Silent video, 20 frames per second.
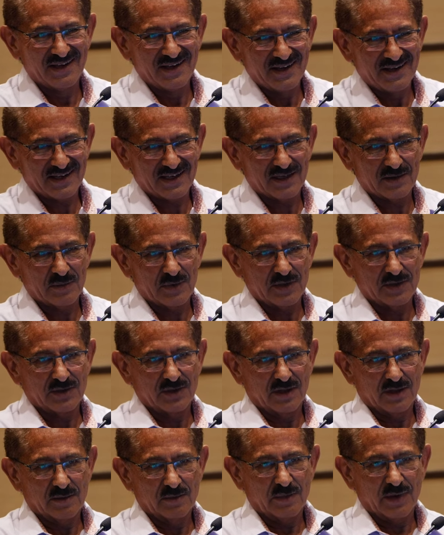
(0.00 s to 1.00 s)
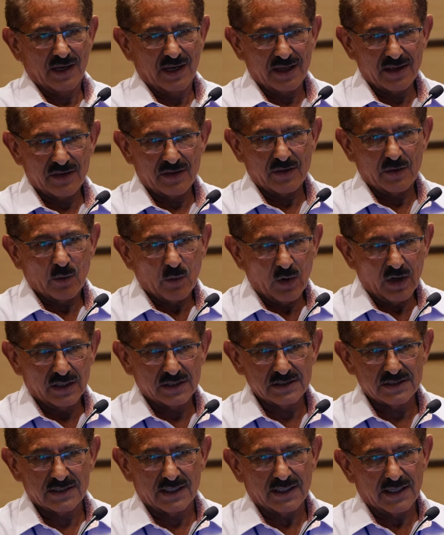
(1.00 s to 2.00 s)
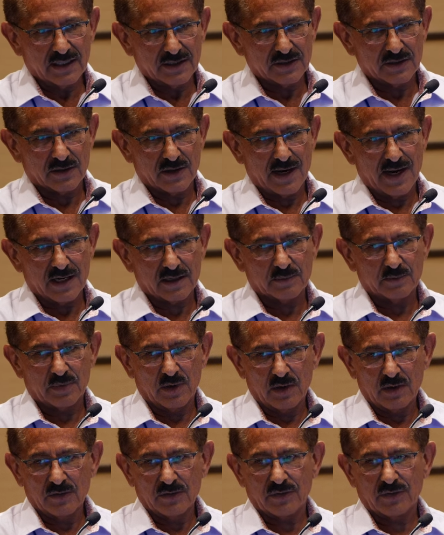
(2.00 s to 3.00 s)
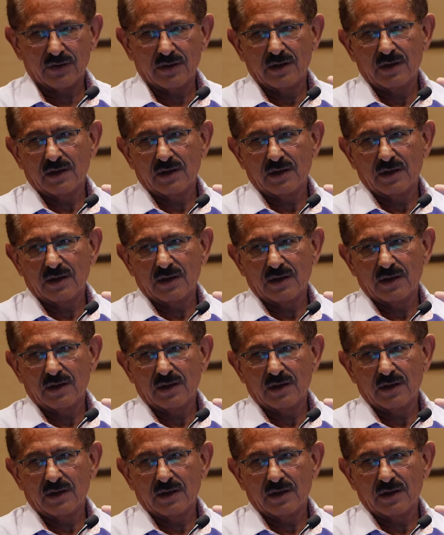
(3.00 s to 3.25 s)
it can be done by the ones that interact both